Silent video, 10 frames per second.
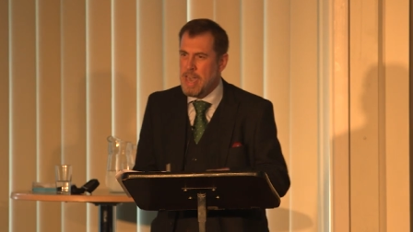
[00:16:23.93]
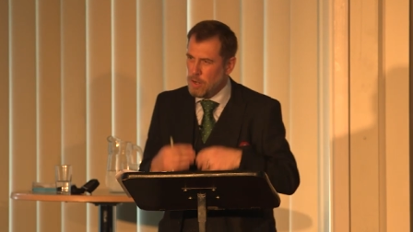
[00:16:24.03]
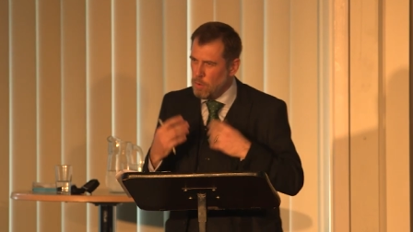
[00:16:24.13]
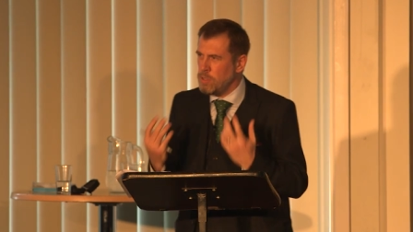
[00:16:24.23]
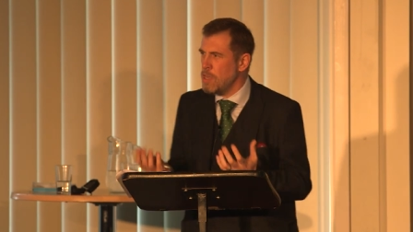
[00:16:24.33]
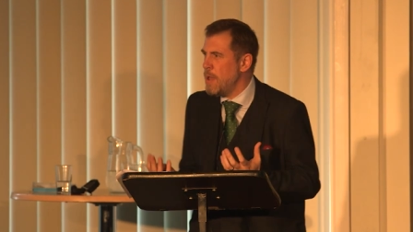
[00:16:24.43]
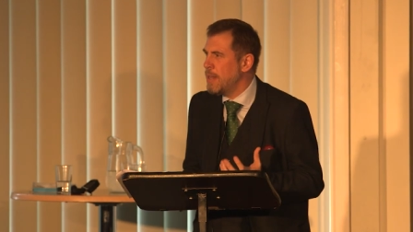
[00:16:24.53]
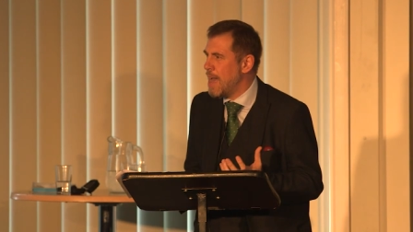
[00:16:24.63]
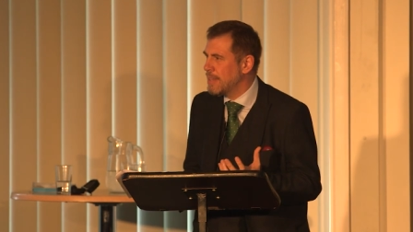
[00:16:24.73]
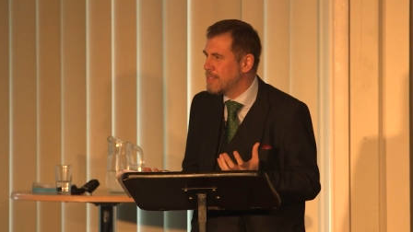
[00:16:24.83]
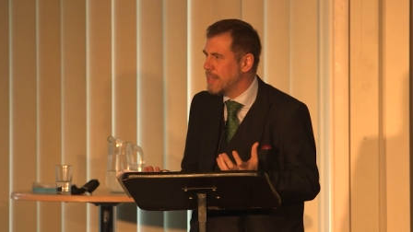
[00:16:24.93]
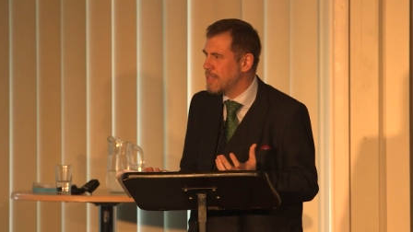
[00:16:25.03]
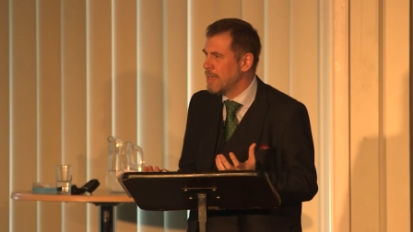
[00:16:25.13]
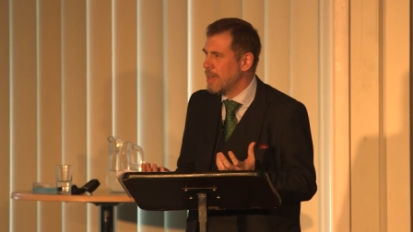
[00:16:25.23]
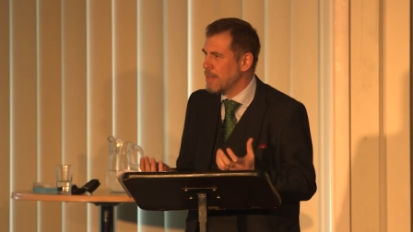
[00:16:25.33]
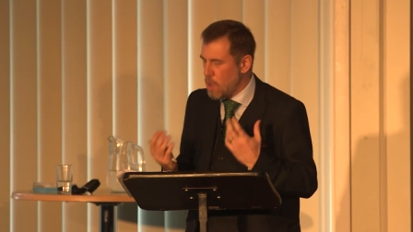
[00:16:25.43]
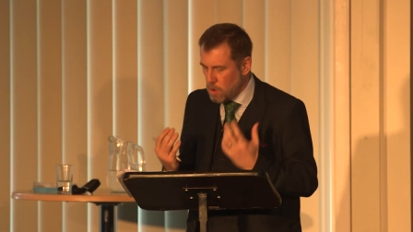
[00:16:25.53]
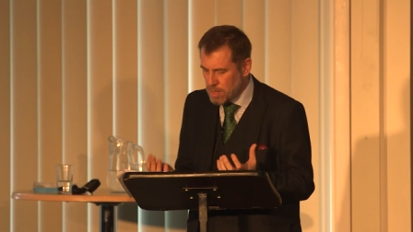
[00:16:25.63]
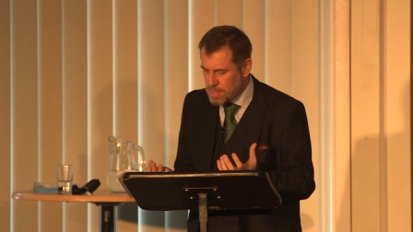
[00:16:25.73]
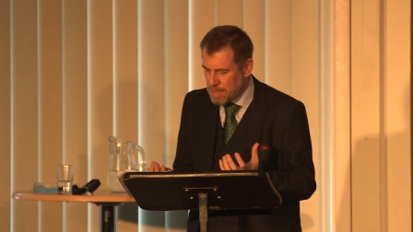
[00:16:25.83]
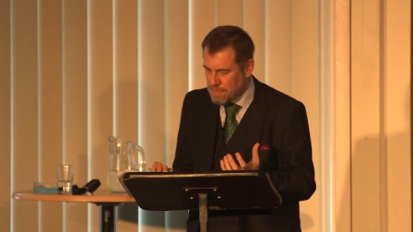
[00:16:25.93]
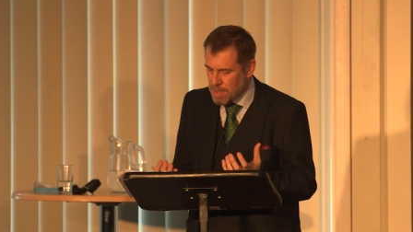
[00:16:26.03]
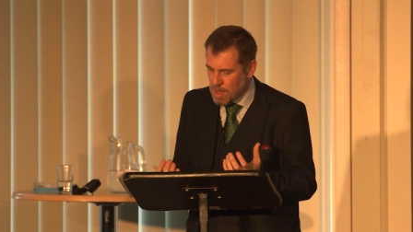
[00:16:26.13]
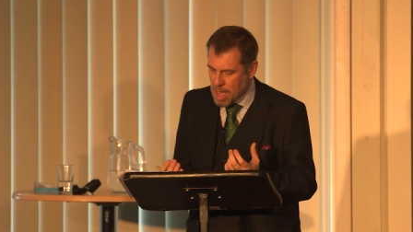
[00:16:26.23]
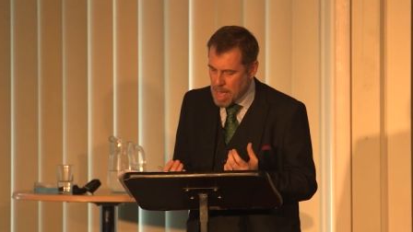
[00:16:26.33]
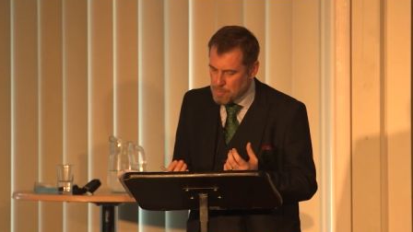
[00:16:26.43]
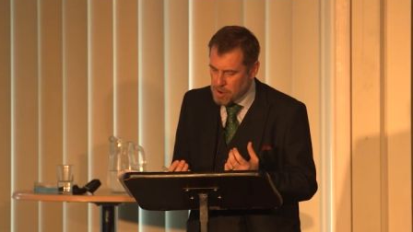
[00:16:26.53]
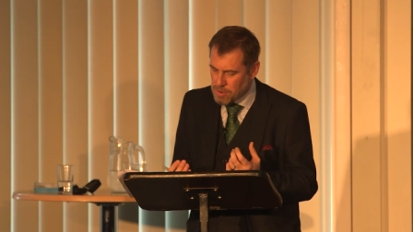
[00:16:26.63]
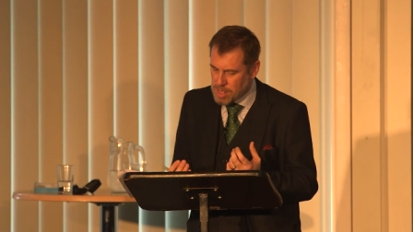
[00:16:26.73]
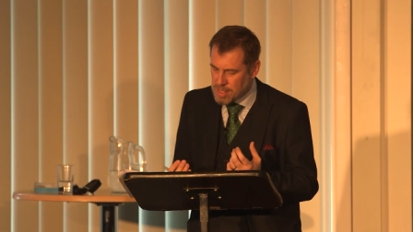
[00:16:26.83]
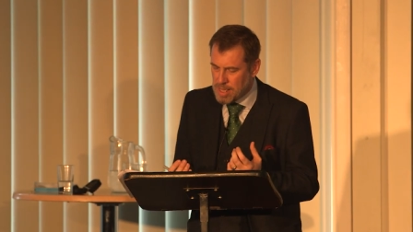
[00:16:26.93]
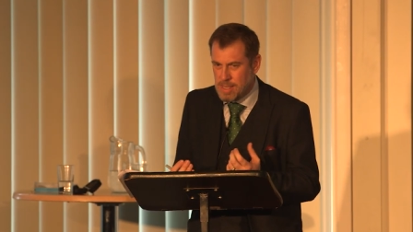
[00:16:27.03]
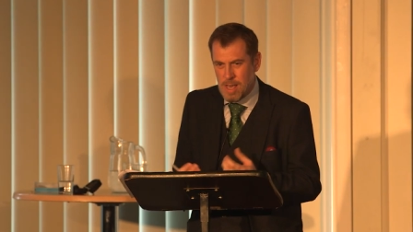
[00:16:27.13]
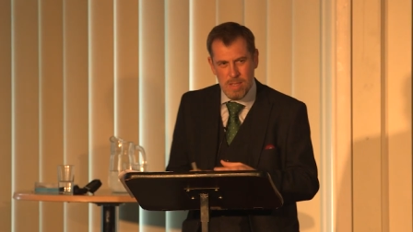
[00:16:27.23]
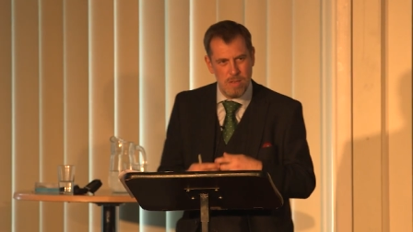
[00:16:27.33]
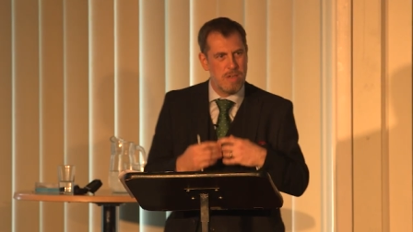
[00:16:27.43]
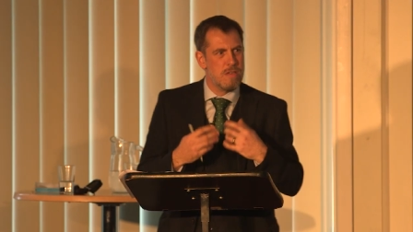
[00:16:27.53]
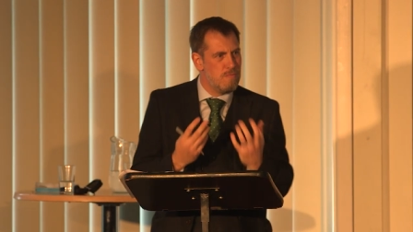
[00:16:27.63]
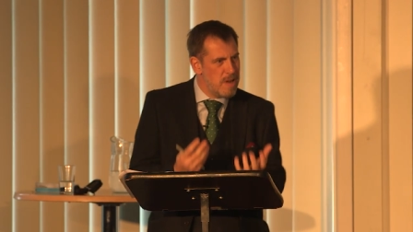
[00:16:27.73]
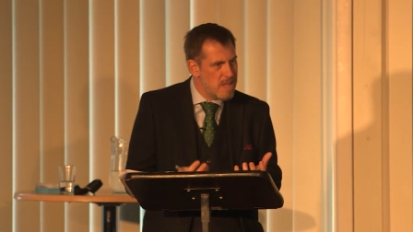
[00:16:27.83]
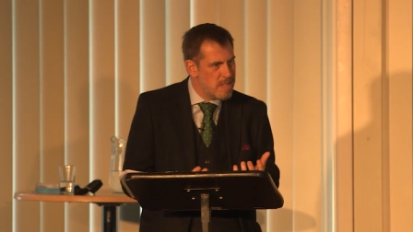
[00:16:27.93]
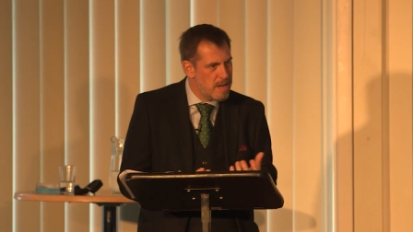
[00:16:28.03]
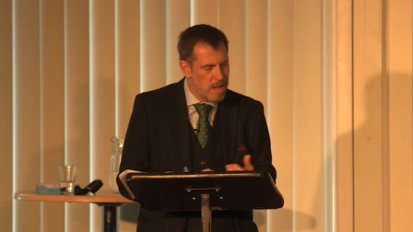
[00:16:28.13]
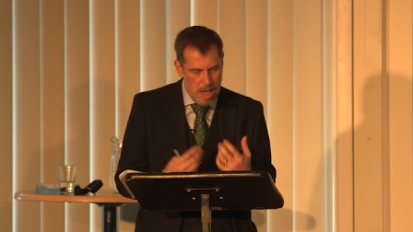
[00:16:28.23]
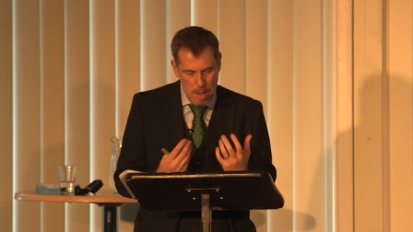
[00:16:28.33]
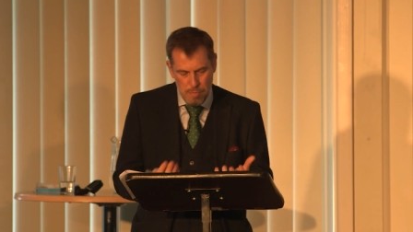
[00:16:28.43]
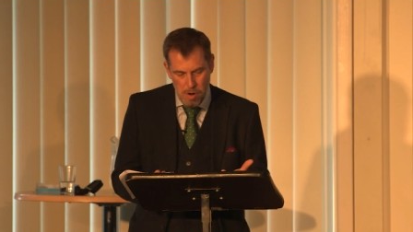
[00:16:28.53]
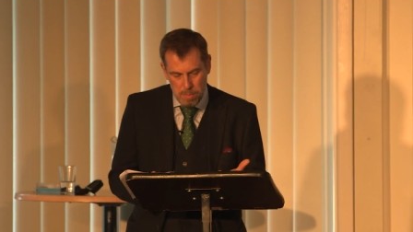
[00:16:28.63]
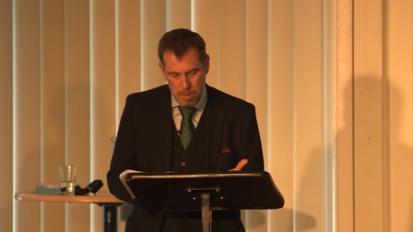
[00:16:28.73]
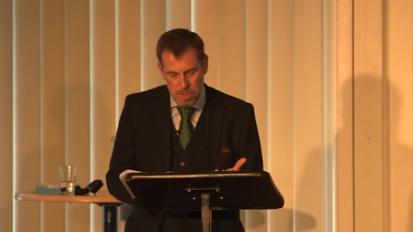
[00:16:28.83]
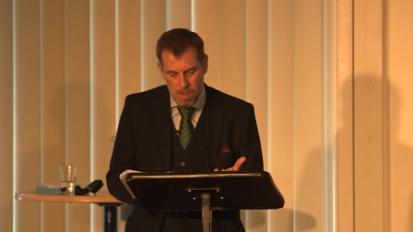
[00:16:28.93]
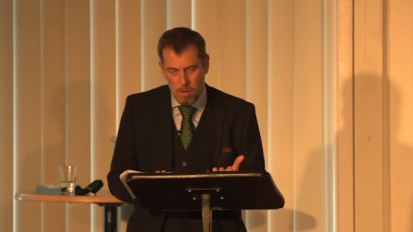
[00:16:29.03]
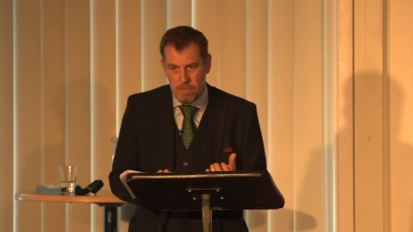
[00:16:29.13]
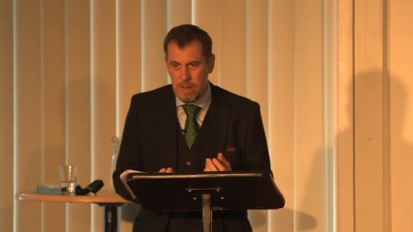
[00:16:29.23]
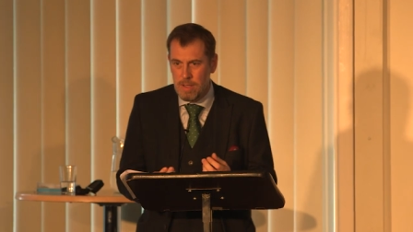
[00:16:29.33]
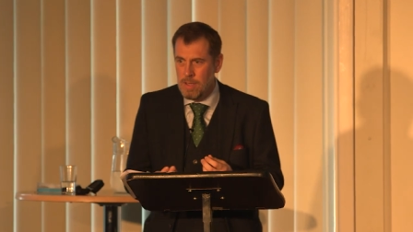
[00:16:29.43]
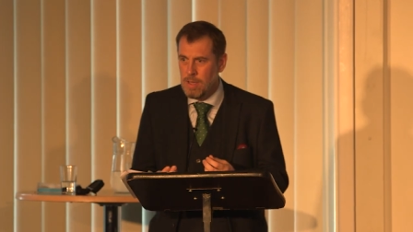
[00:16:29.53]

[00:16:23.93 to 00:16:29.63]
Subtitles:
It also enhances cognitive processes such as reasoning and problem solving.